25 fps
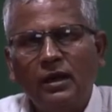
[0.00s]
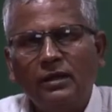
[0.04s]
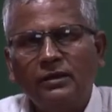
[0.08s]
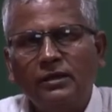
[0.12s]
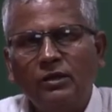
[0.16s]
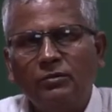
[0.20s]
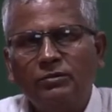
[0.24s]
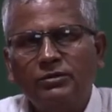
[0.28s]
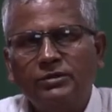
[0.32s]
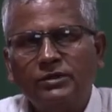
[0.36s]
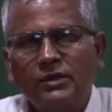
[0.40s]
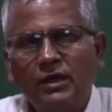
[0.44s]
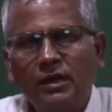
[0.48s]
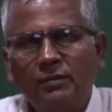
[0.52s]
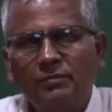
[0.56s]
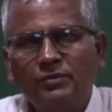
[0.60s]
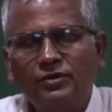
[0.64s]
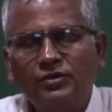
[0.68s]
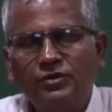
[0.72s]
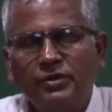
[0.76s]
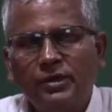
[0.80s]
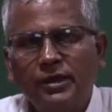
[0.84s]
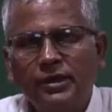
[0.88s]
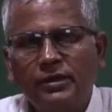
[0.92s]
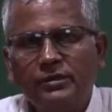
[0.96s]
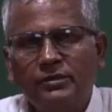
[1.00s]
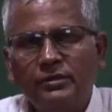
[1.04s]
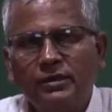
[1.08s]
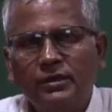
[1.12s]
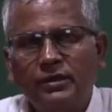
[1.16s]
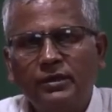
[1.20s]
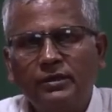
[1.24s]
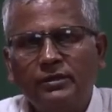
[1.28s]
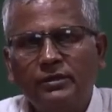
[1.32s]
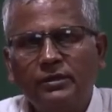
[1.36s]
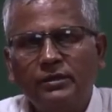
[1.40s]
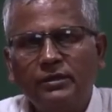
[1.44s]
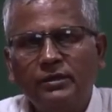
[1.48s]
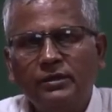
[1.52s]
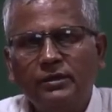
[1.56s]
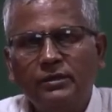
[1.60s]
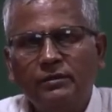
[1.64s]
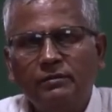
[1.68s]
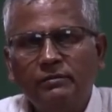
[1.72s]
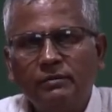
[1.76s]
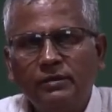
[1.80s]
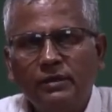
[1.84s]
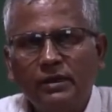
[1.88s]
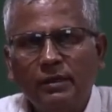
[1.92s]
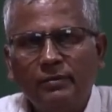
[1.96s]
And there will be some change in
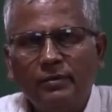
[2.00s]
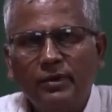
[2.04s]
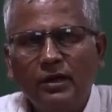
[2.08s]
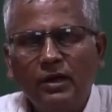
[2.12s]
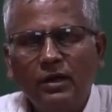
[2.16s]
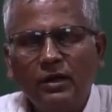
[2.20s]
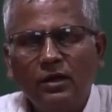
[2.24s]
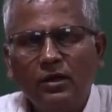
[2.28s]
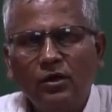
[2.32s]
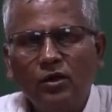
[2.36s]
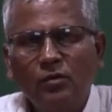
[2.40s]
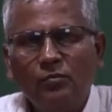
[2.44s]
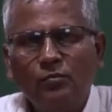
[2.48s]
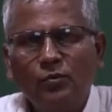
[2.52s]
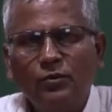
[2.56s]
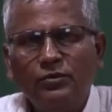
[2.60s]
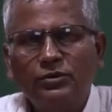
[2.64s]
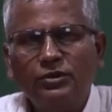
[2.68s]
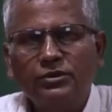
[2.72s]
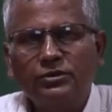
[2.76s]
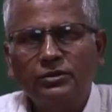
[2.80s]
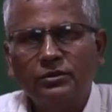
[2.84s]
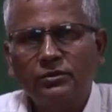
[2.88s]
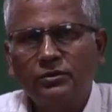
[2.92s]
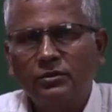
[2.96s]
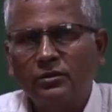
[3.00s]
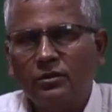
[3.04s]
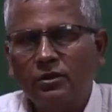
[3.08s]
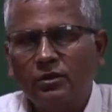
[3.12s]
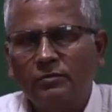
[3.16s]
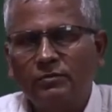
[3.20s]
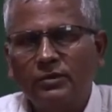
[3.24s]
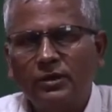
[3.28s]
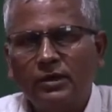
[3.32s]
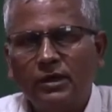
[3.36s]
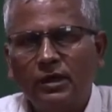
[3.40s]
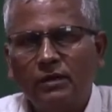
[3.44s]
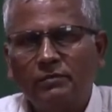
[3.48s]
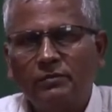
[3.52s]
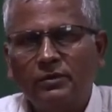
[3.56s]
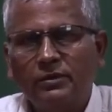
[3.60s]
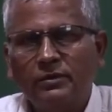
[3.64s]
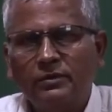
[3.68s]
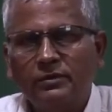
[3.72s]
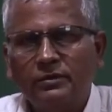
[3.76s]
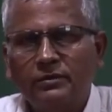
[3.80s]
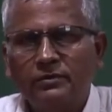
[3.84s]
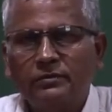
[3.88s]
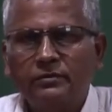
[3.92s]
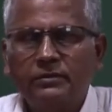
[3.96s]
the chemical composition of the
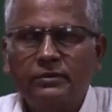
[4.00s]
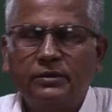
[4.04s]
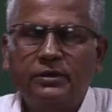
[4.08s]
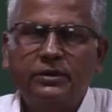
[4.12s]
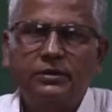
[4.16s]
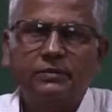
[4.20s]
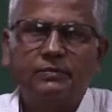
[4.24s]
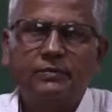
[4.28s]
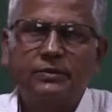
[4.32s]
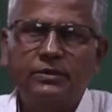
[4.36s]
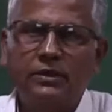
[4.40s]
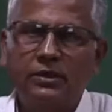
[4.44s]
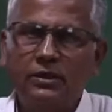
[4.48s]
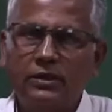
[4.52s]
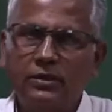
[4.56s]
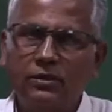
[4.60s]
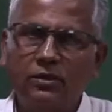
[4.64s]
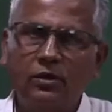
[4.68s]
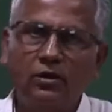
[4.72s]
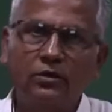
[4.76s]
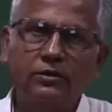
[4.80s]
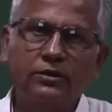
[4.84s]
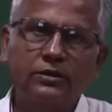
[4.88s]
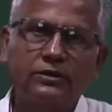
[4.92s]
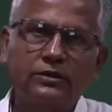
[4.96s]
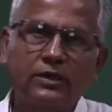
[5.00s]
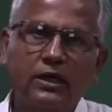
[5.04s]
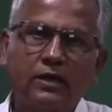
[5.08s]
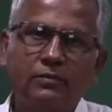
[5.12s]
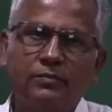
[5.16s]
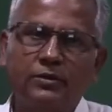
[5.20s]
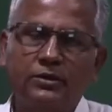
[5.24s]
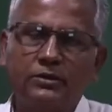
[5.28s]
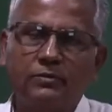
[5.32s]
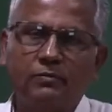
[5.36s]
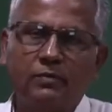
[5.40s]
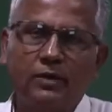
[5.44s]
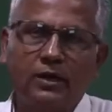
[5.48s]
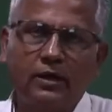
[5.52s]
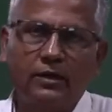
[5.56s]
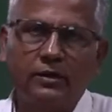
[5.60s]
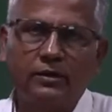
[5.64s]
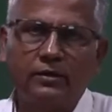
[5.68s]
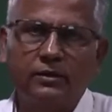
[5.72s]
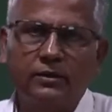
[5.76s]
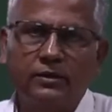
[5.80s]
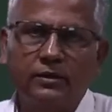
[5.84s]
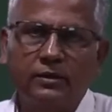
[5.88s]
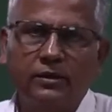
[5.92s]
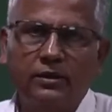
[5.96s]
rubber especially on the surface part.
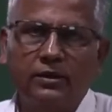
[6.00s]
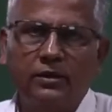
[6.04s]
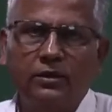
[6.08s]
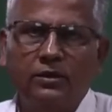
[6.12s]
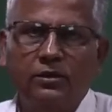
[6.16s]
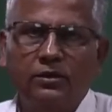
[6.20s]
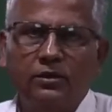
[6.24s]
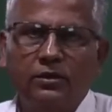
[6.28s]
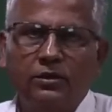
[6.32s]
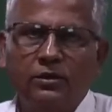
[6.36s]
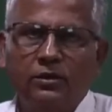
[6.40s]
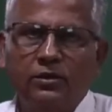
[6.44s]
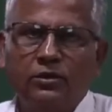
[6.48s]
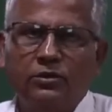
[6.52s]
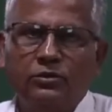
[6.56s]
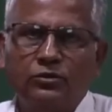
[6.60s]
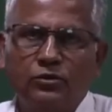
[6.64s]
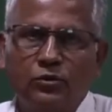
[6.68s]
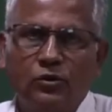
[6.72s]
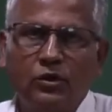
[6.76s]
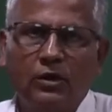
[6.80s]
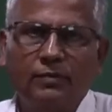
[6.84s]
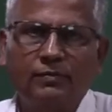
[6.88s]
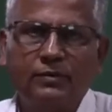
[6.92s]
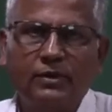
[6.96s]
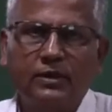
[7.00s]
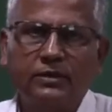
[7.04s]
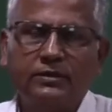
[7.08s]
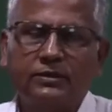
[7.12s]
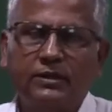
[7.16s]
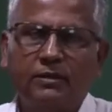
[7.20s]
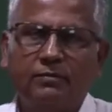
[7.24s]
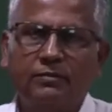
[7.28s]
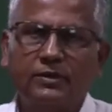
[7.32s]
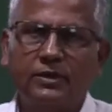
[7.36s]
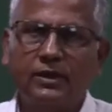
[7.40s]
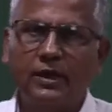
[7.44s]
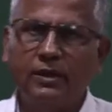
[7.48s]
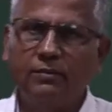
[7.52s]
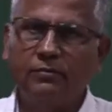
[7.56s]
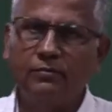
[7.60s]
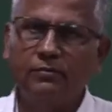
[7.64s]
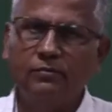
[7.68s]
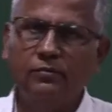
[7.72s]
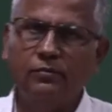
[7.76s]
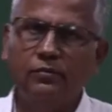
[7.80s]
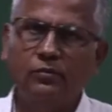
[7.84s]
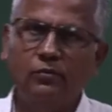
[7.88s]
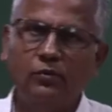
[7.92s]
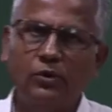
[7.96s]
So, after some
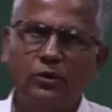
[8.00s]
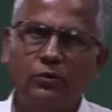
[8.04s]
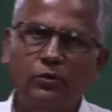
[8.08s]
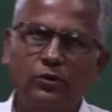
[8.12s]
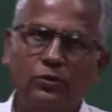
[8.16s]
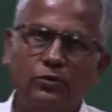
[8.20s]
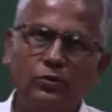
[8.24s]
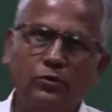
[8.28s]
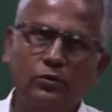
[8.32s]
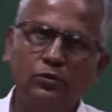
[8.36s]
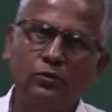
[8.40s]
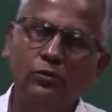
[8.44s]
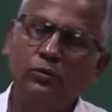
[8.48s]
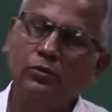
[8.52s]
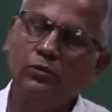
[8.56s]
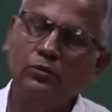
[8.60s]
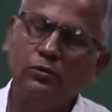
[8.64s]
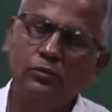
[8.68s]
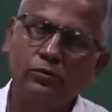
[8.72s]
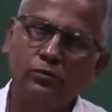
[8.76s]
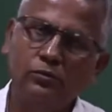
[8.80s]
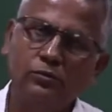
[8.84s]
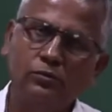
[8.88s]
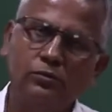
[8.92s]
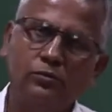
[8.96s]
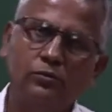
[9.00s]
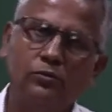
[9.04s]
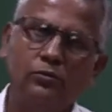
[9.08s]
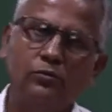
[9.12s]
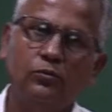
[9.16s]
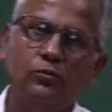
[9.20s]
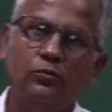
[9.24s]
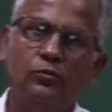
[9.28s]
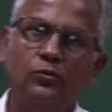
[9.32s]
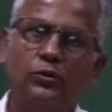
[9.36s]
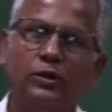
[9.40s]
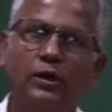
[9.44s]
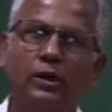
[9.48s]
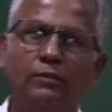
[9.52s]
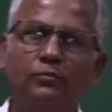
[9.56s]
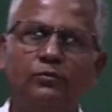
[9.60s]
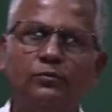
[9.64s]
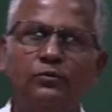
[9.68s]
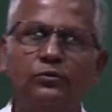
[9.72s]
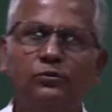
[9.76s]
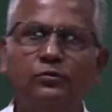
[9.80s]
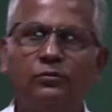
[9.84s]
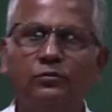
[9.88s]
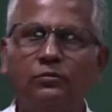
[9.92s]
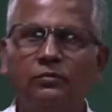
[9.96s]
time what we do? We
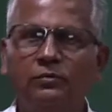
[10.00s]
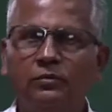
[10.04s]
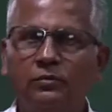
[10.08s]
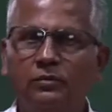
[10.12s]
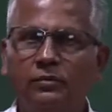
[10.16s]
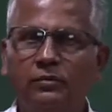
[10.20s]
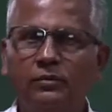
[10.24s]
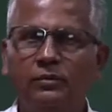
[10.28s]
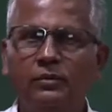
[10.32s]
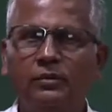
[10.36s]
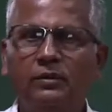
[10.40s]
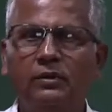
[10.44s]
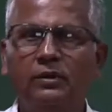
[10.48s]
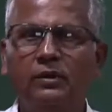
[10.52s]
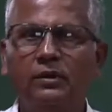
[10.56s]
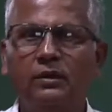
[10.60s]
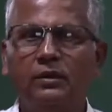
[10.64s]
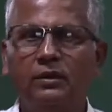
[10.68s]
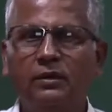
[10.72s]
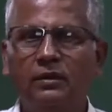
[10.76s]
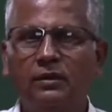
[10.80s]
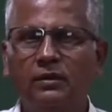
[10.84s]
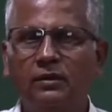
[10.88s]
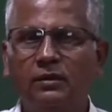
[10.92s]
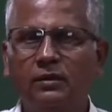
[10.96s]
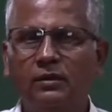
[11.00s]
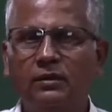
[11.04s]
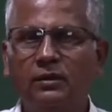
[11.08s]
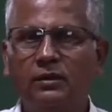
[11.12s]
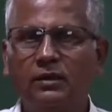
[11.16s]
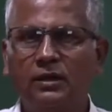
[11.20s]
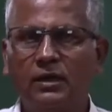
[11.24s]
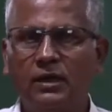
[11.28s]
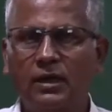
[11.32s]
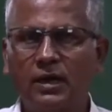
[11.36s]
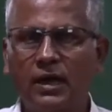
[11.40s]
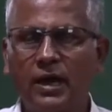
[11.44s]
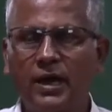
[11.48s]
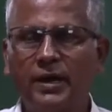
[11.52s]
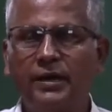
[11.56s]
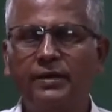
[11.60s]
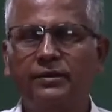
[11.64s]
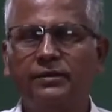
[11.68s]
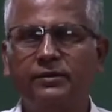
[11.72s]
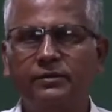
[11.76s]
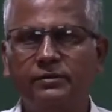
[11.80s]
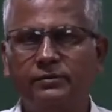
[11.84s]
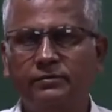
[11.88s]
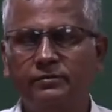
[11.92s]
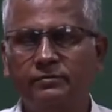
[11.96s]
have to
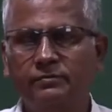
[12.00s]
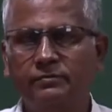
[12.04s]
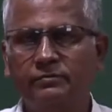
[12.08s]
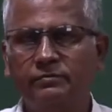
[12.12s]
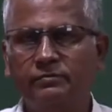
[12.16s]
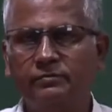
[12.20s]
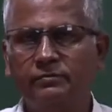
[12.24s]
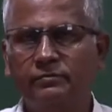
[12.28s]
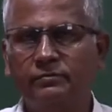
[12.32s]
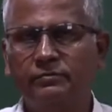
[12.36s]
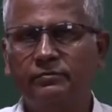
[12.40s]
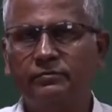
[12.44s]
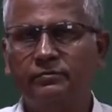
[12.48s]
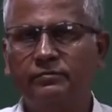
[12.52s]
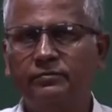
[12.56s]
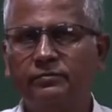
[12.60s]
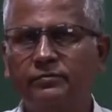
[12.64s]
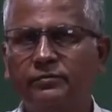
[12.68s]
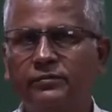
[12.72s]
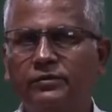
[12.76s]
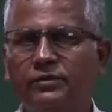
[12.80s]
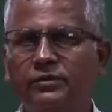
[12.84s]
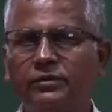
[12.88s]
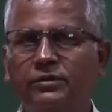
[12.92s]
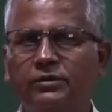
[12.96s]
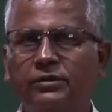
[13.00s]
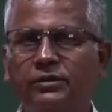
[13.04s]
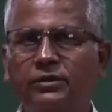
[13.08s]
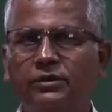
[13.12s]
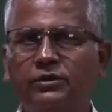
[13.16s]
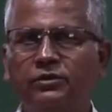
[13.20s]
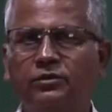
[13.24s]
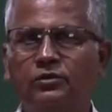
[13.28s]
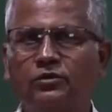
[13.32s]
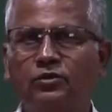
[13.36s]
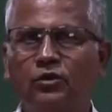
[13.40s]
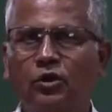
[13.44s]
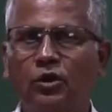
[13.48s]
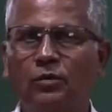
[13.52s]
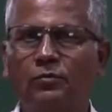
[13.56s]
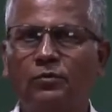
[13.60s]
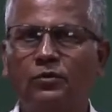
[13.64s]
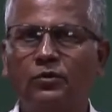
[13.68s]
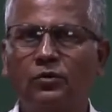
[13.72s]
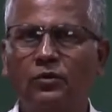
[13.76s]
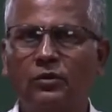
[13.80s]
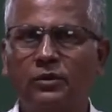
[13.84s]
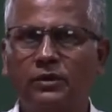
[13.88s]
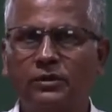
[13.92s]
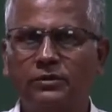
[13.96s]
grind the
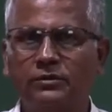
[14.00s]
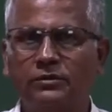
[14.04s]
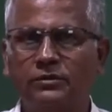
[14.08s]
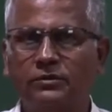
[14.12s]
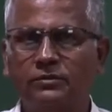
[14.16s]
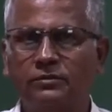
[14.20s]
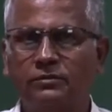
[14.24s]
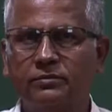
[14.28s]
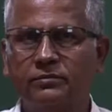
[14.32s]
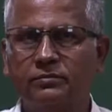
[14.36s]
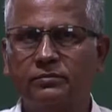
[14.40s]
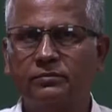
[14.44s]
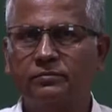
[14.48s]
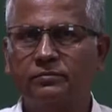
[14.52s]
top rollers.